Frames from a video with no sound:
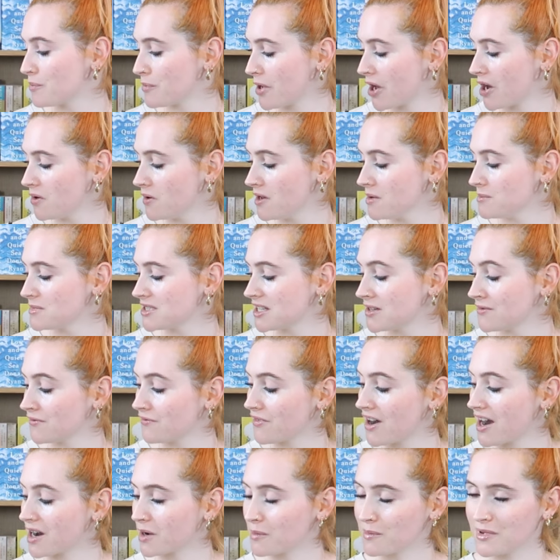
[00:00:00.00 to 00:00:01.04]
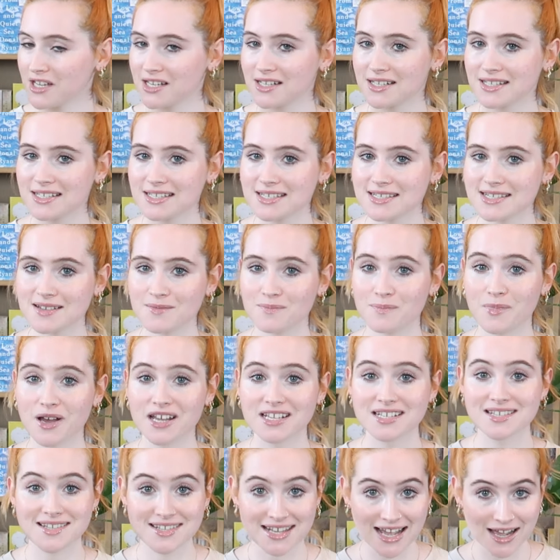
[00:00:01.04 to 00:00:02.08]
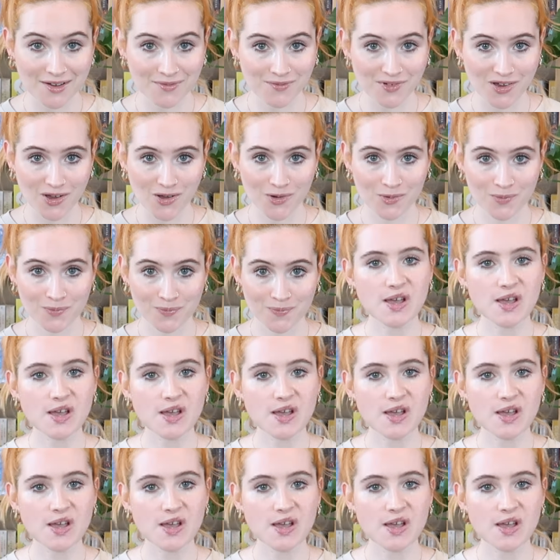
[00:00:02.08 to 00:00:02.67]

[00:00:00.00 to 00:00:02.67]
Poems and Fragments by Sappho.